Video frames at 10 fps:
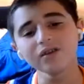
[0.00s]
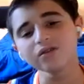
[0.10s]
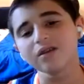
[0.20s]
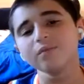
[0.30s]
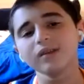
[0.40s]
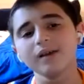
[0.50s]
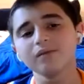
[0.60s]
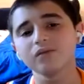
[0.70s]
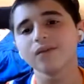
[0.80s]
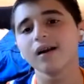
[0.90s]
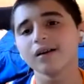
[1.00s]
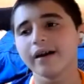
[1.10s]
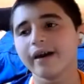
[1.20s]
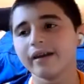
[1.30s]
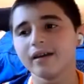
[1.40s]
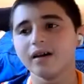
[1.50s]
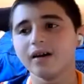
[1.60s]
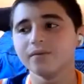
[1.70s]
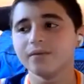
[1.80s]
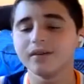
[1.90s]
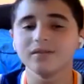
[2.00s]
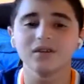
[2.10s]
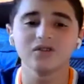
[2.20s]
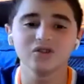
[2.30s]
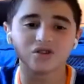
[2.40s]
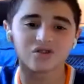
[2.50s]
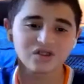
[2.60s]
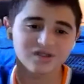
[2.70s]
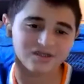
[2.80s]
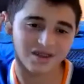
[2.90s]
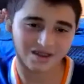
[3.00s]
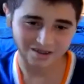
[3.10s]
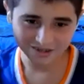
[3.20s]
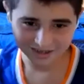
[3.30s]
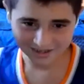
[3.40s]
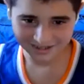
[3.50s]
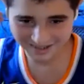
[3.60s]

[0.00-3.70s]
sometimes rock and his jersey still. Yeah.